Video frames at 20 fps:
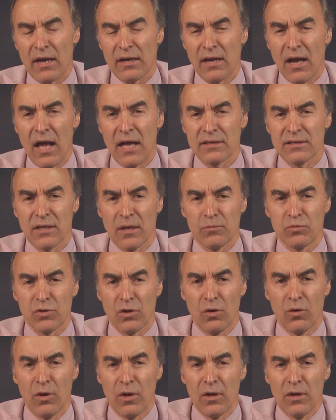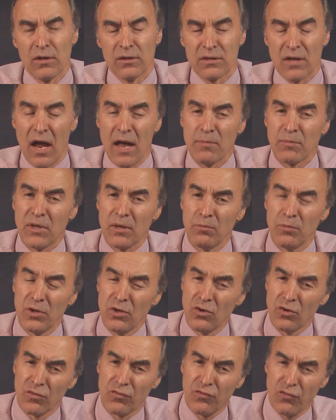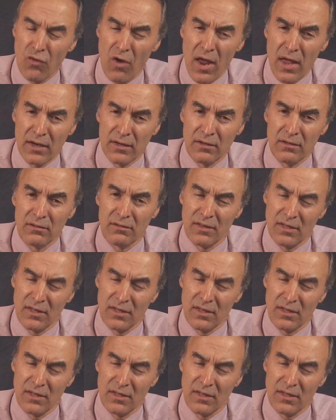concept, so time can be your friend,